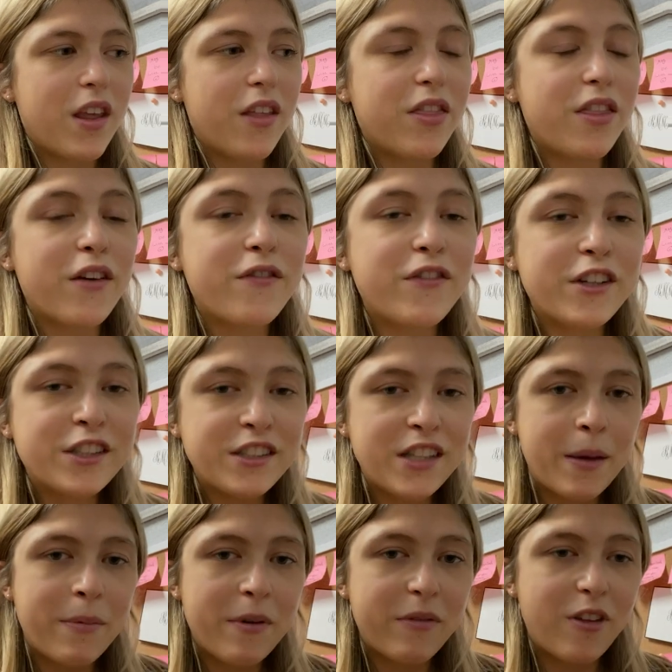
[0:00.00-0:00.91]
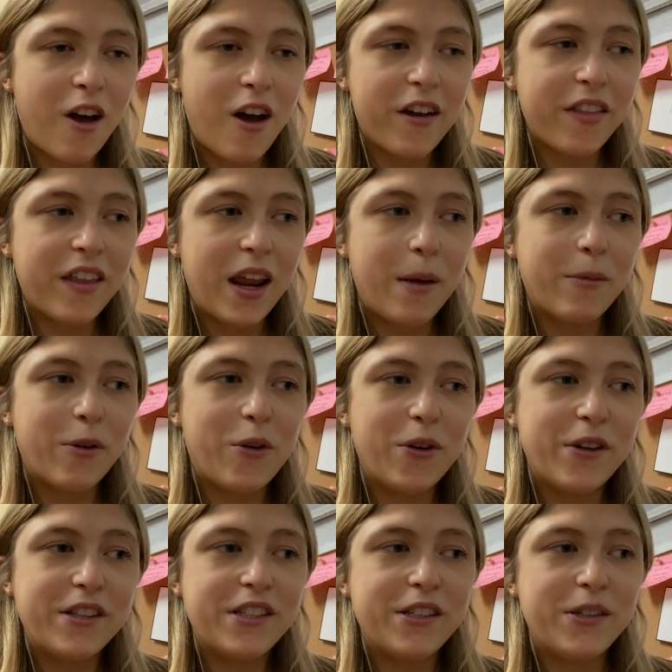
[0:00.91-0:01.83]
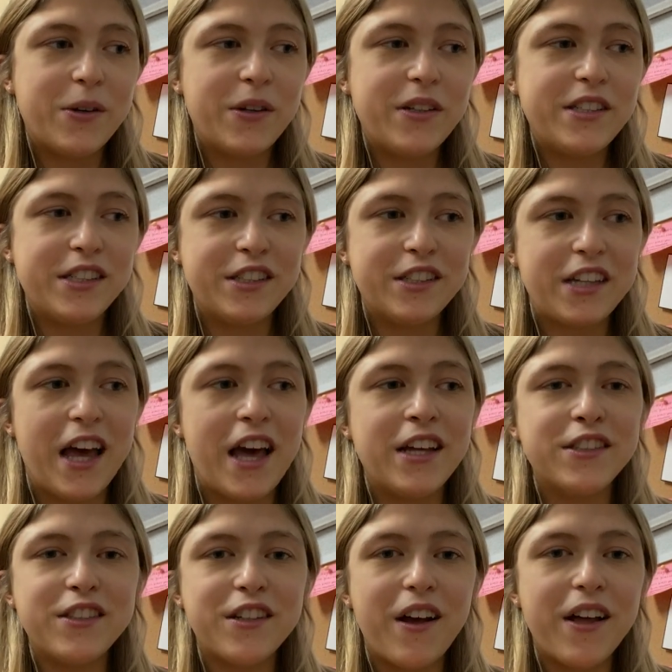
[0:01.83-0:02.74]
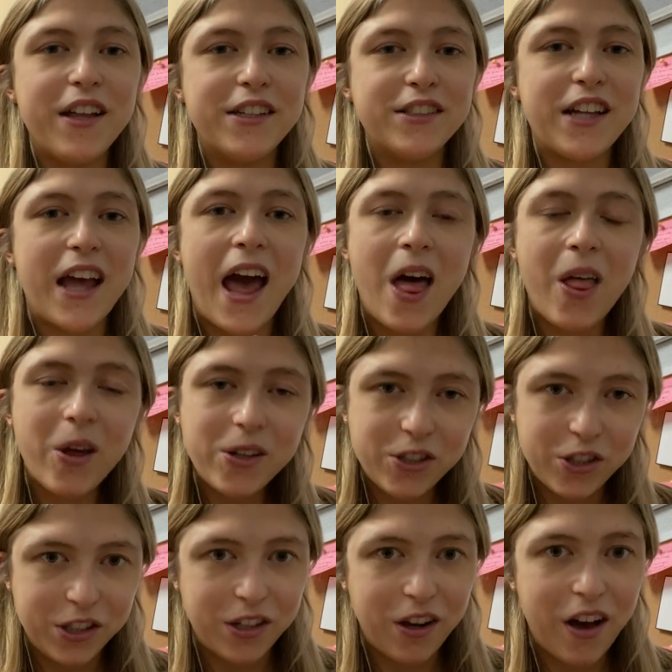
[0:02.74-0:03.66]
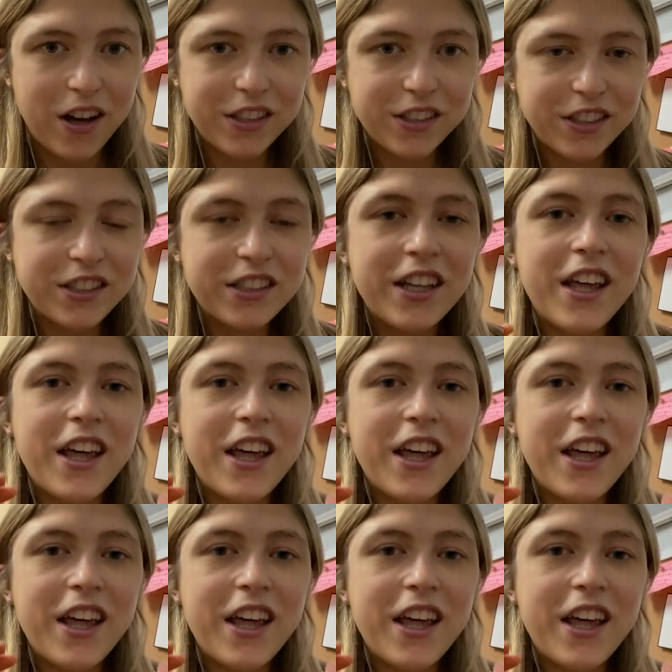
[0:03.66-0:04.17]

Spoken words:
The first type of dog that I'm going to discuss is allergy dogs.